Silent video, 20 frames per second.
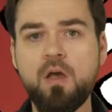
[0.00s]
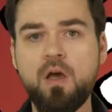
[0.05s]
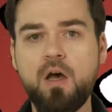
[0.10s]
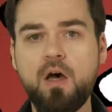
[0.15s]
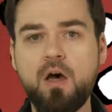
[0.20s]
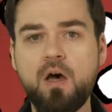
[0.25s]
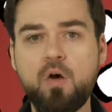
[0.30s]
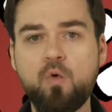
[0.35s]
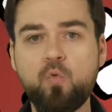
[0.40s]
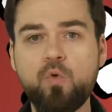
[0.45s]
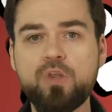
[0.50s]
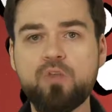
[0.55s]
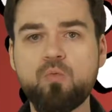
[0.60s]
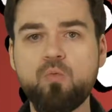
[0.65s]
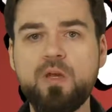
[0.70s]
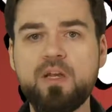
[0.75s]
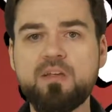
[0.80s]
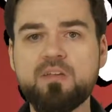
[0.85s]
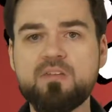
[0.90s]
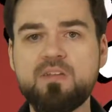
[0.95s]

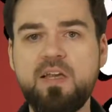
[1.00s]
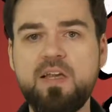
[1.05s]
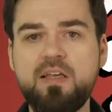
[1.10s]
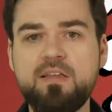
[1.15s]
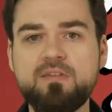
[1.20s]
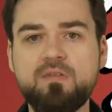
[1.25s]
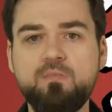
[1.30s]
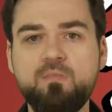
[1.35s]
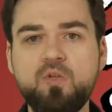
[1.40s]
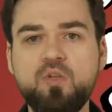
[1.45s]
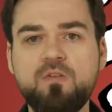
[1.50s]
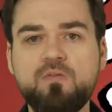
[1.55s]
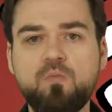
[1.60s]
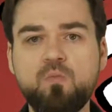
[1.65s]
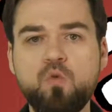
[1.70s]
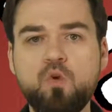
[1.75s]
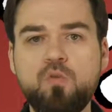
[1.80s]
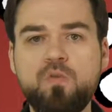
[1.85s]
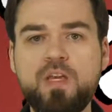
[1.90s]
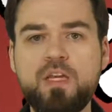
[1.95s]
Rithwick says, beautiful
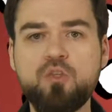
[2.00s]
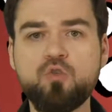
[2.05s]
movie,